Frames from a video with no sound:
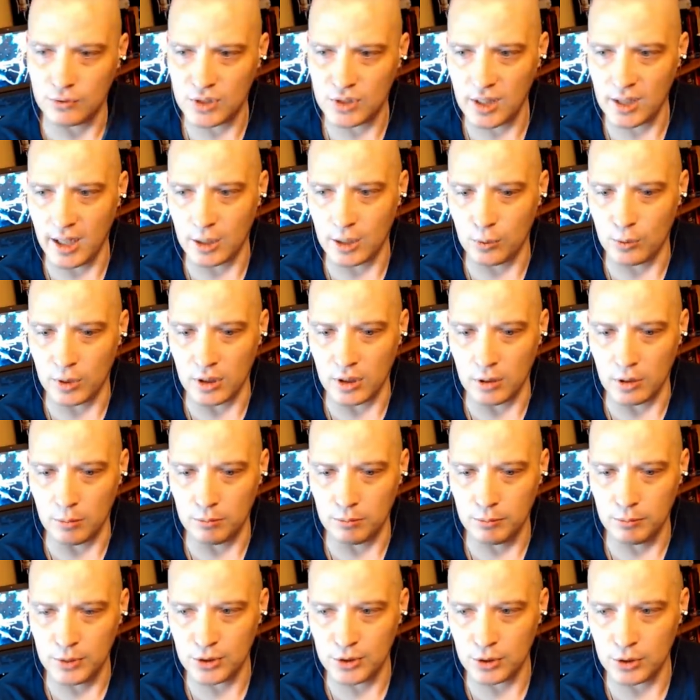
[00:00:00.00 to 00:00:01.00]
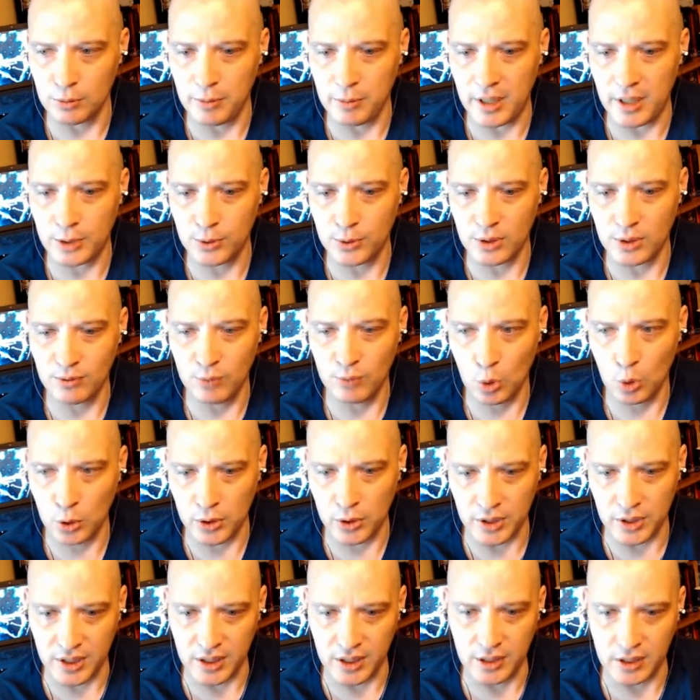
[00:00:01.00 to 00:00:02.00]
of uh, Slackware, Mr. Patrick
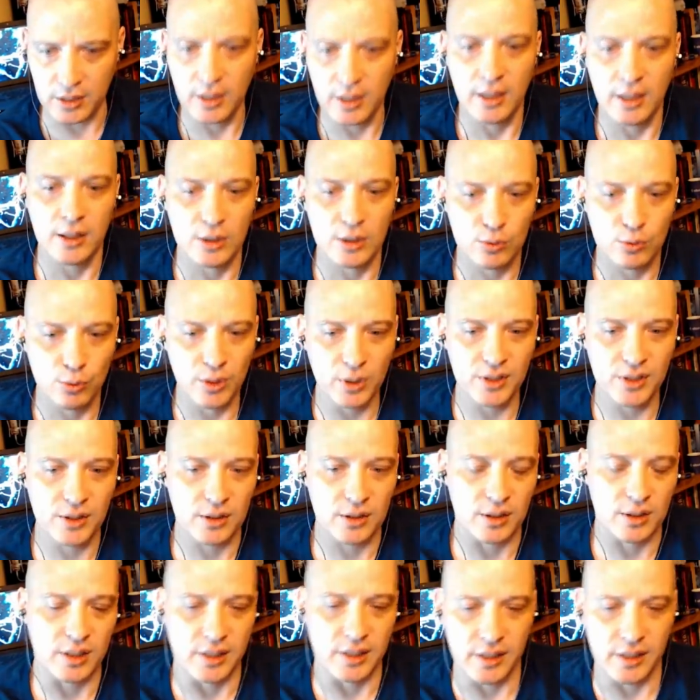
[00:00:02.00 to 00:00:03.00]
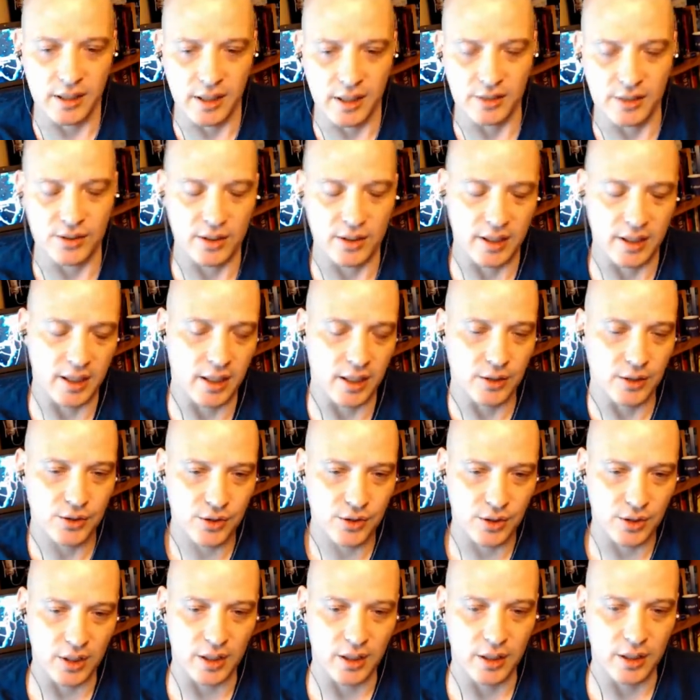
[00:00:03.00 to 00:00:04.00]
Volkerding, recently yes. has
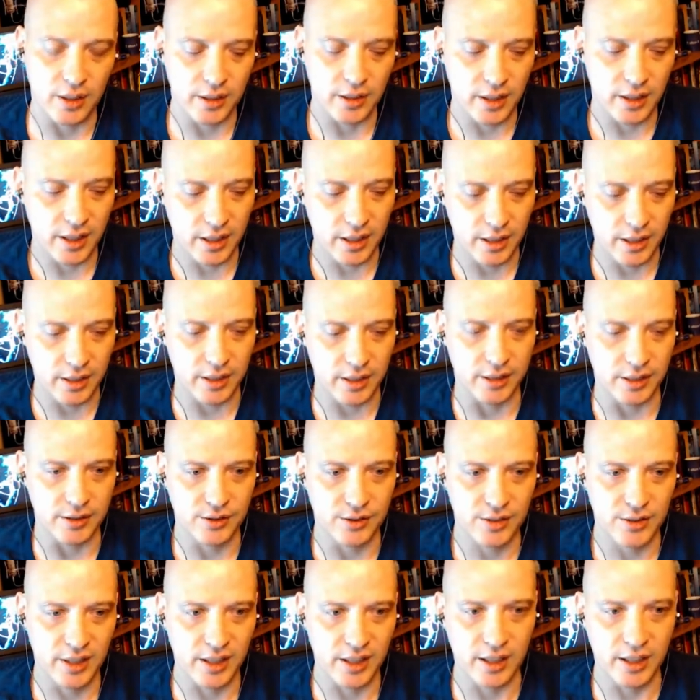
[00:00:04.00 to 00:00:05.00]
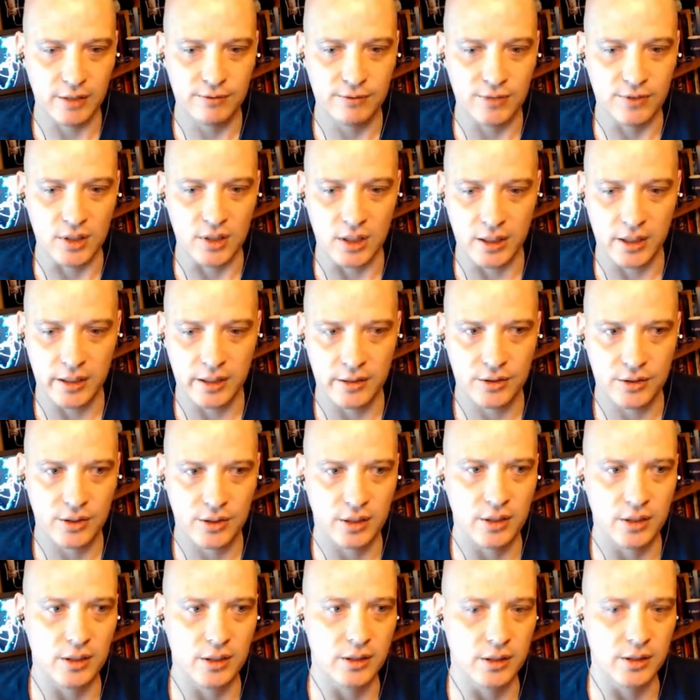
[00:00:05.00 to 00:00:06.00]
announced that he is needing
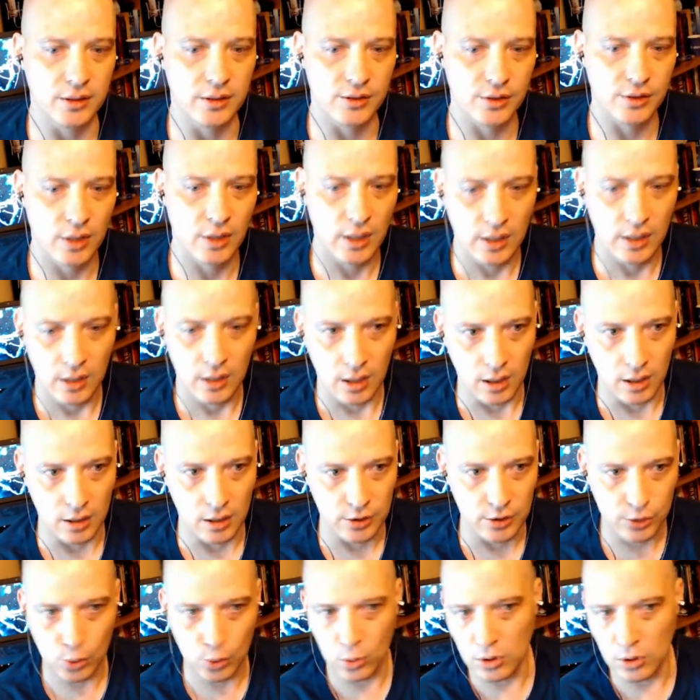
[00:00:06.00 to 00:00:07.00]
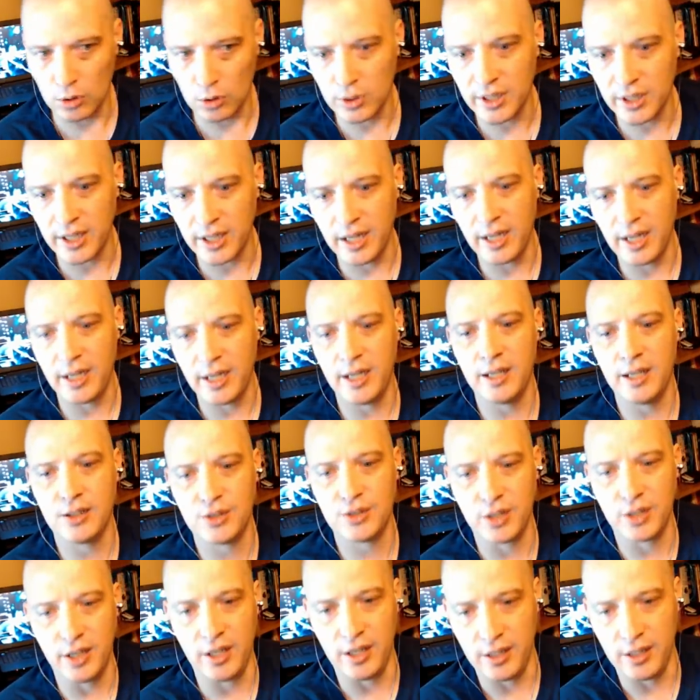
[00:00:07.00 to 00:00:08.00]
funds. He is uh, short on
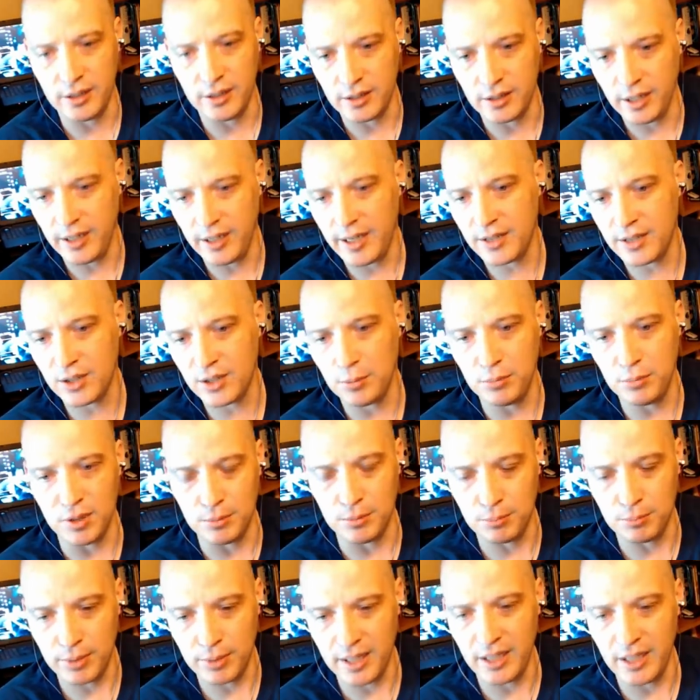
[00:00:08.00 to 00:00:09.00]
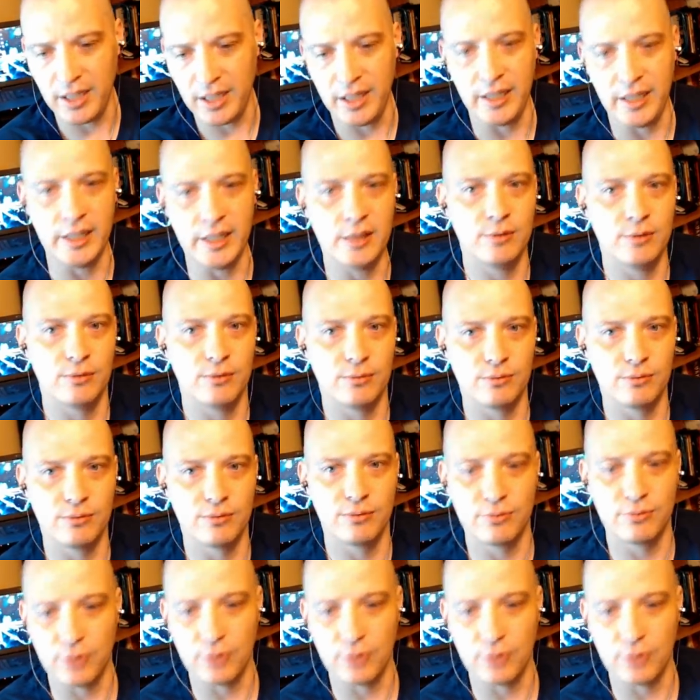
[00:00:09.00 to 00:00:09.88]
cash, and he hasn't been paid